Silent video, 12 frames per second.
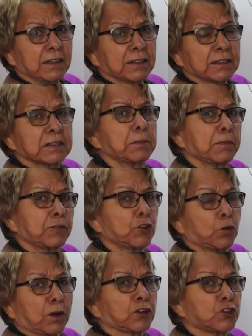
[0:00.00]
Some of
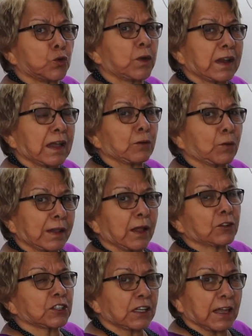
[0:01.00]
you are doing it
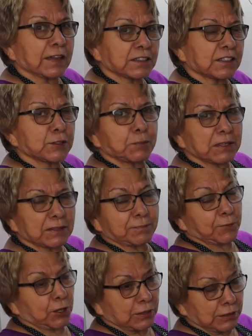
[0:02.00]
without the license, but
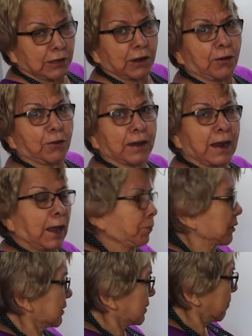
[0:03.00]
you know, it happens.